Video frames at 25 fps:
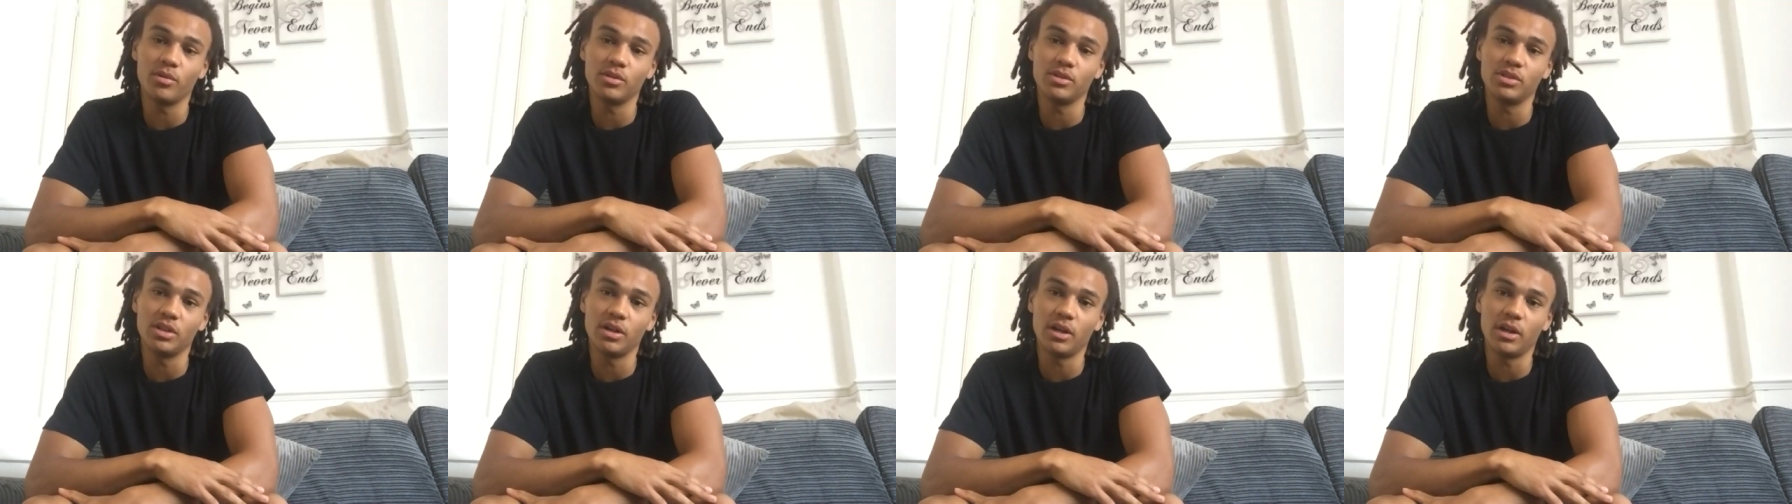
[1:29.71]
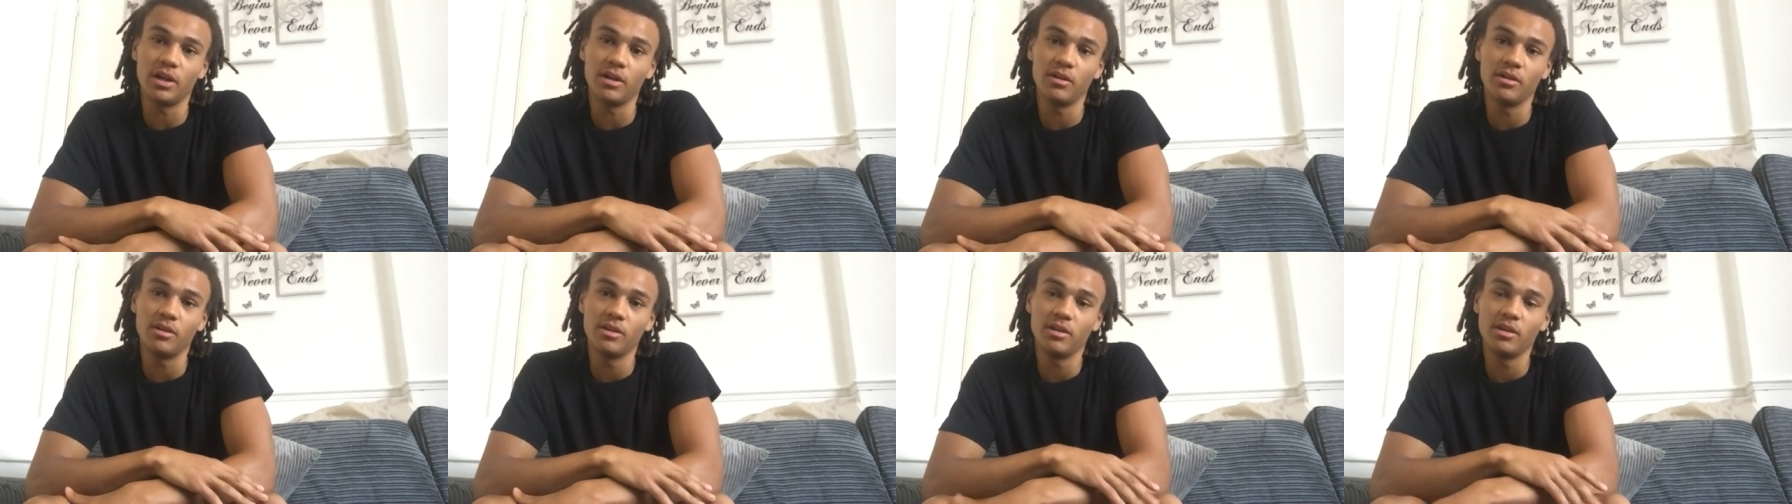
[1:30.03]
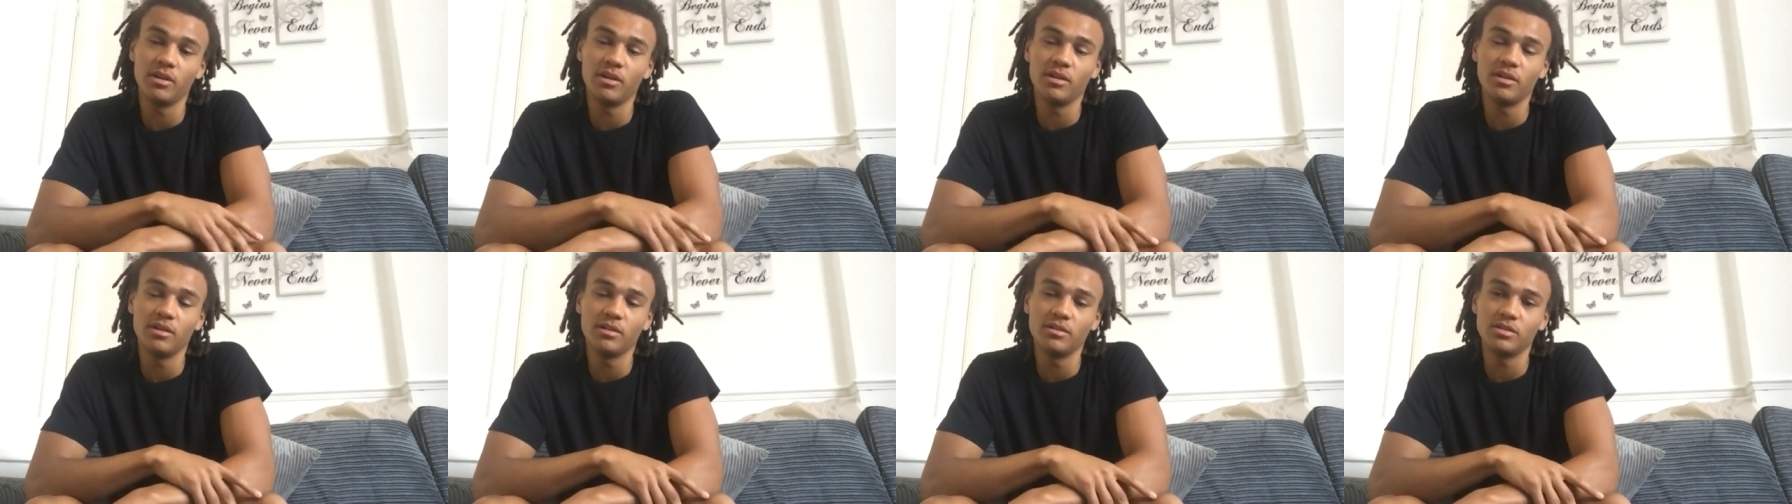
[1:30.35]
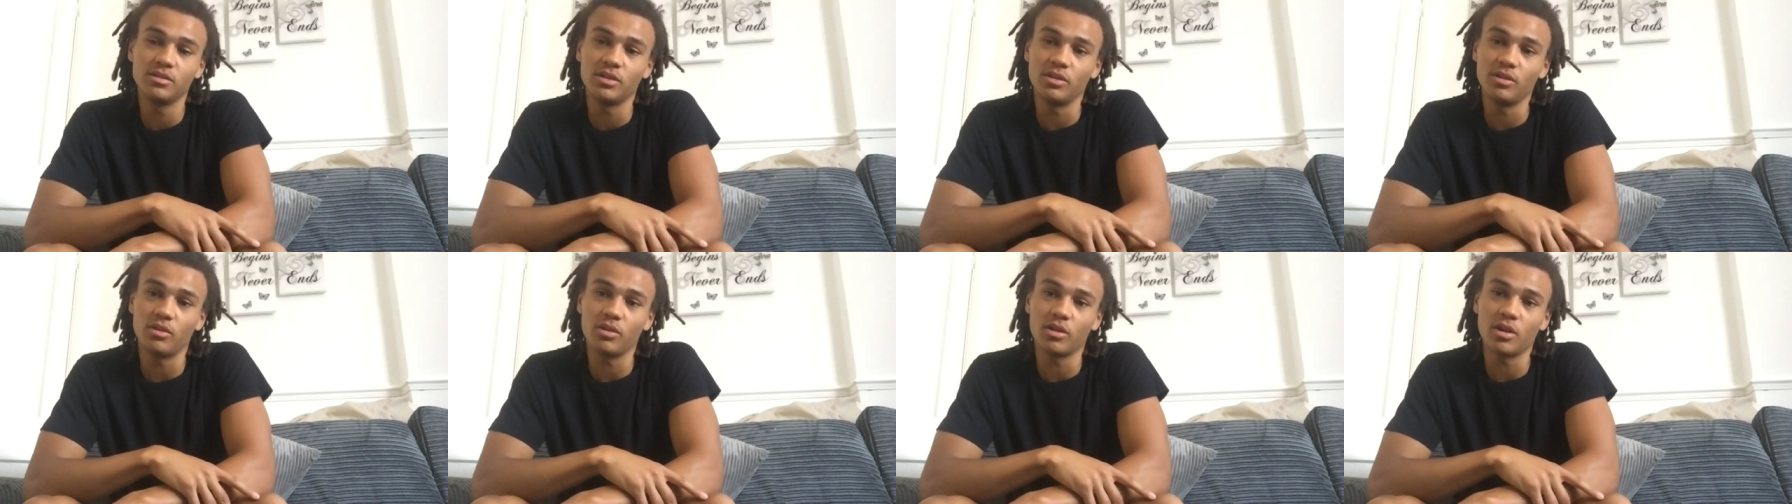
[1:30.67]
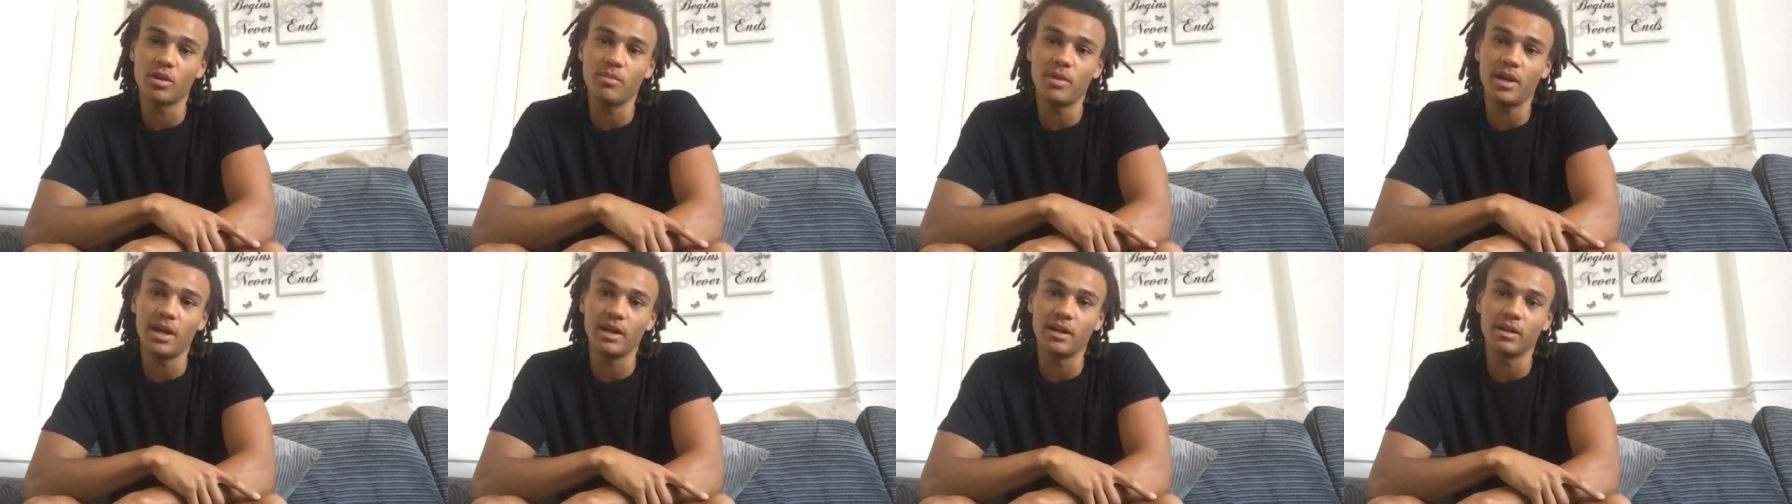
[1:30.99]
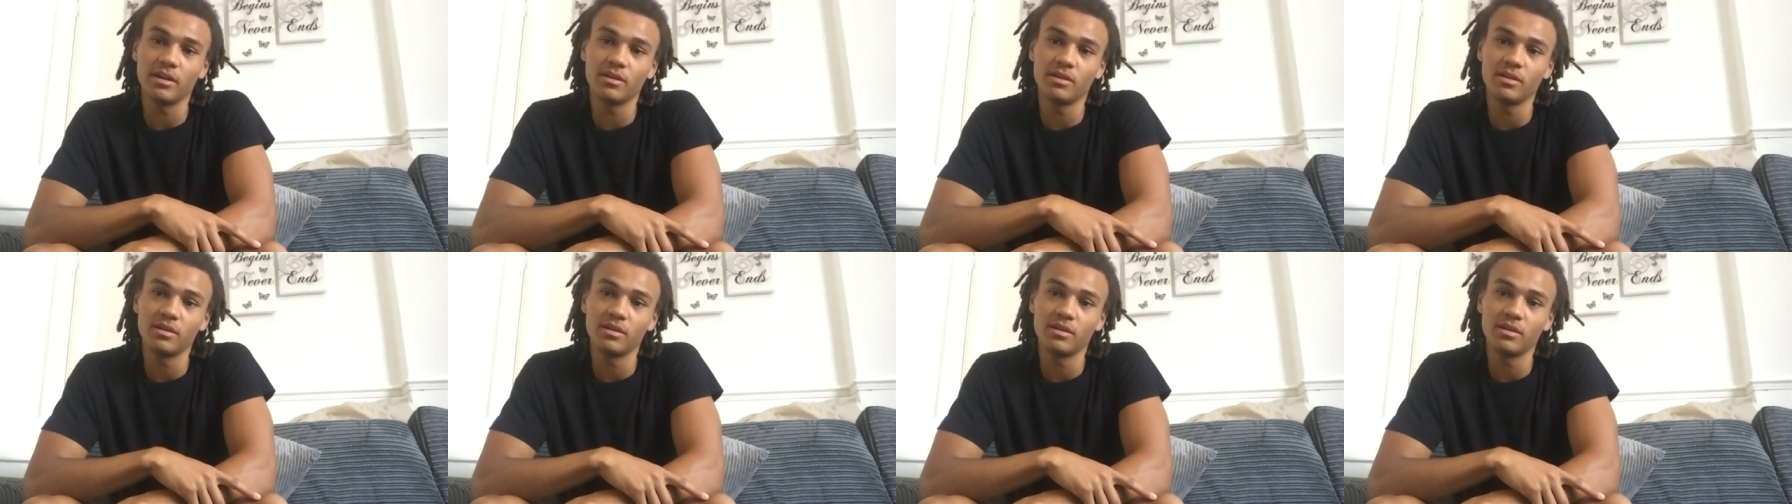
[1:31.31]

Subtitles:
to not go back.